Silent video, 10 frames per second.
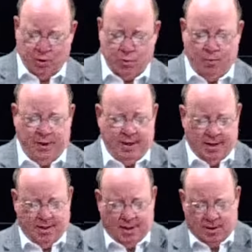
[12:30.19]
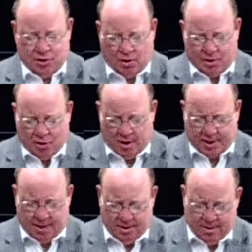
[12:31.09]
to those when we start
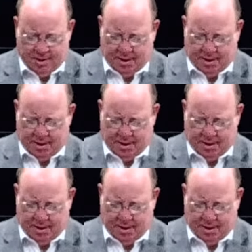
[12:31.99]
talking